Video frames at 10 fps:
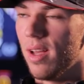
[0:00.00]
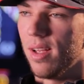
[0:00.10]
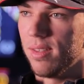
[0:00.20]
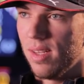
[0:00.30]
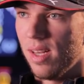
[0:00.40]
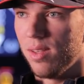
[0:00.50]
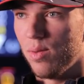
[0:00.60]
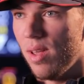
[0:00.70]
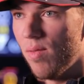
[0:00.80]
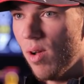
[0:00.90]
I still need to
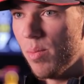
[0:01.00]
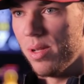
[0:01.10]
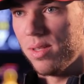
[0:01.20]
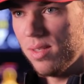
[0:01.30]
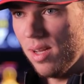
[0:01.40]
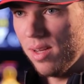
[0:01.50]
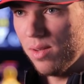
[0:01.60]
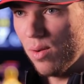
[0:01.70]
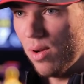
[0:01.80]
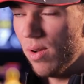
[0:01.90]
develop and still need
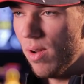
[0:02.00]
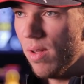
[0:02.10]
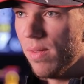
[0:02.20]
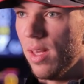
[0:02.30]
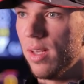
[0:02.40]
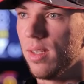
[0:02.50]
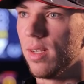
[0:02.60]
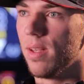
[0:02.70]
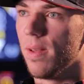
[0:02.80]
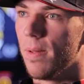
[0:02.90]
to learn a lot of things,
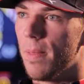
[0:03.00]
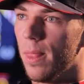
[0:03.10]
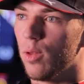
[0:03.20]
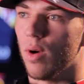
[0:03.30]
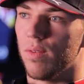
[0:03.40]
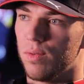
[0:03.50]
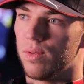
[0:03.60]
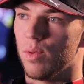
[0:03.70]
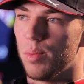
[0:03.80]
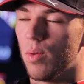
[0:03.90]
and to have a
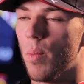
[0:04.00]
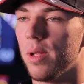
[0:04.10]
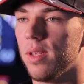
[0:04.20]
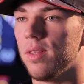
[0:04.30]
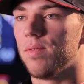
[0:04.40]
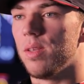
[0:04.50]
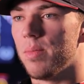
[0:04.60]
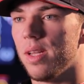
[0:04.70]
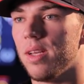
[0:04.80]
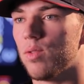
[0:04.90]
super competitive
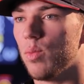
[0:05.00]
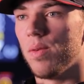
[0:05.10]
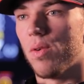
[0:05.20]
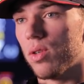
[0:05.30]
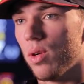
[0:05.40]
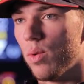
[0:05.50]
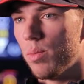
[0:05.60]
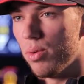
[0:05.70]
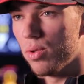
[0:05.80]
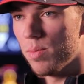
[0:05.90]
teammate next to me for sure will
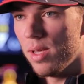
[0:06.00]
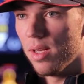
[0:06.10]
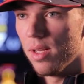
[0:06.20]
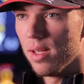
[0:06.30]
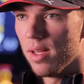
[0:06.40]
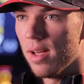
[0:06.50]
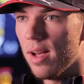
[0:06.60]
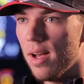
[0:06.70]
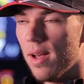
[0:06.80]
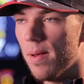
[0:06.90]
push me,
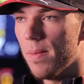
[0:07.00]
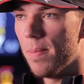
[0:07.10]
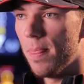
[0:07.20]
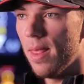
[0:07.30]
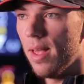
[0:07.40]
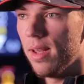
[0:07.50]
and